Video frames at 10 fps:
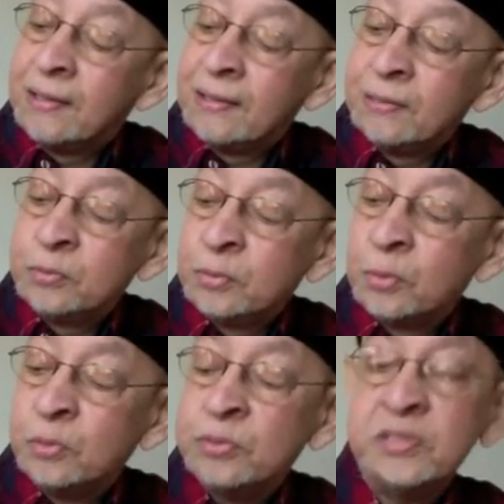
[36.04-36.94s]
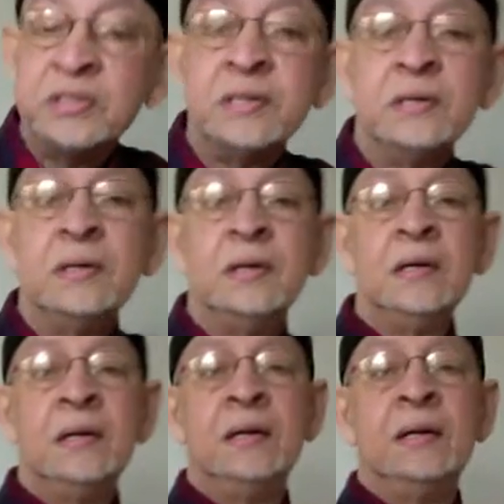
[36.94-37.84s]
Two cones.
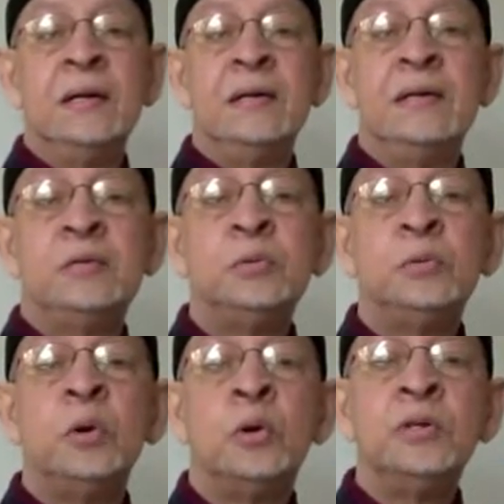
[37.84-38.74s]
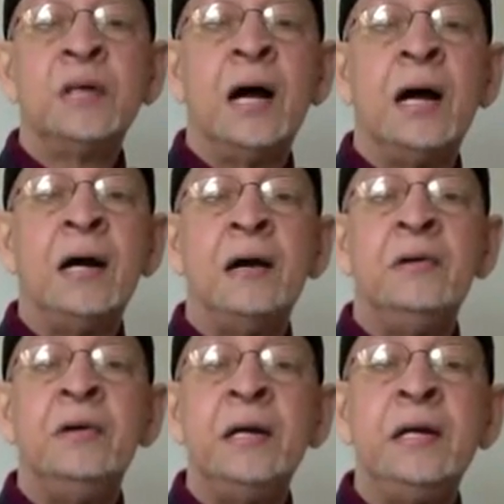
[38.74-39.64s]
The two cones are
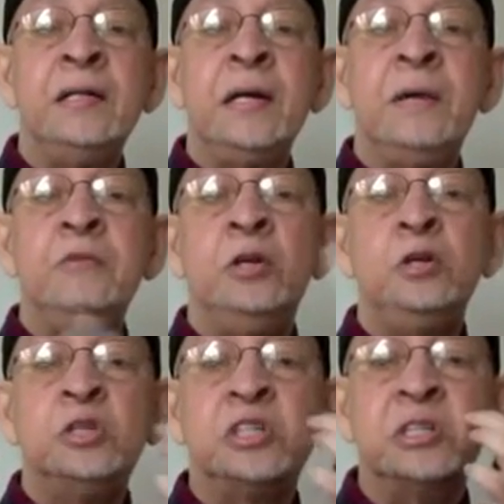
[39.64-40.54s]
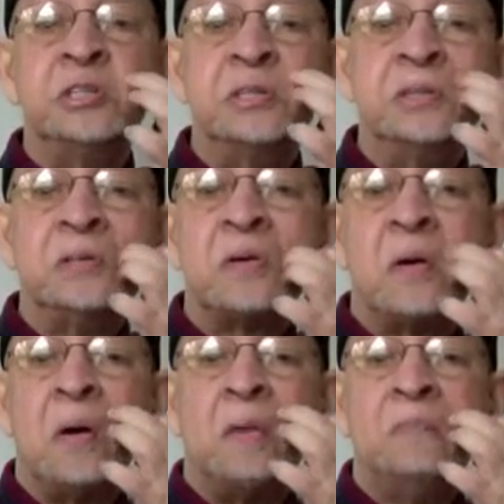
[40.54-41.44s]
really the evolution
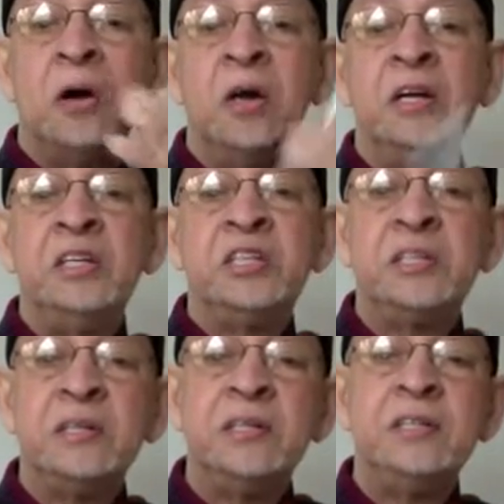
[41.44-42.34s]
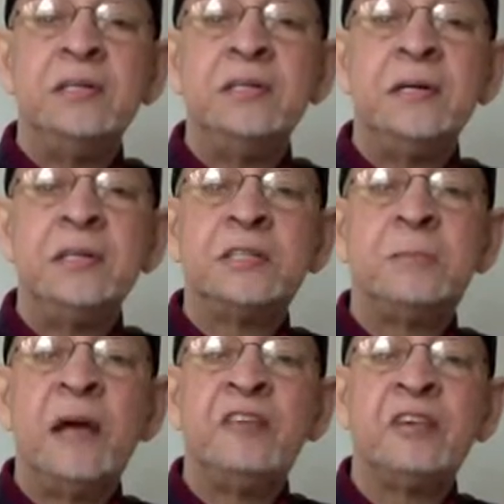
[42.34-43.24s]
of knowledge,
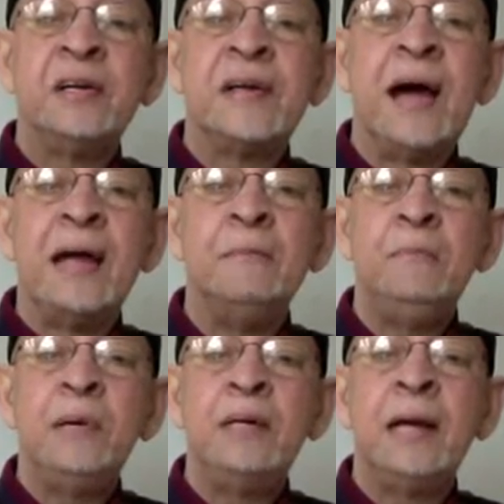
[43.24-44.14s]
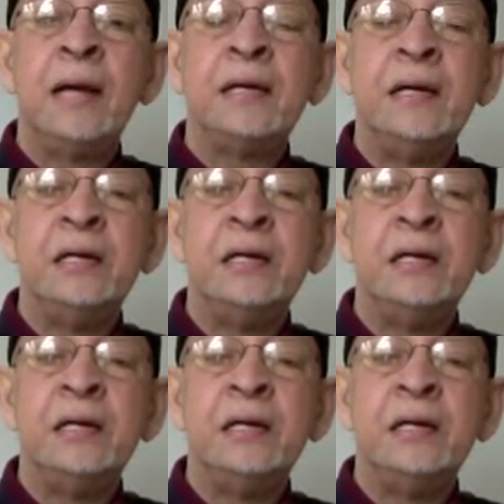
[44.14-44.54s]
space and time that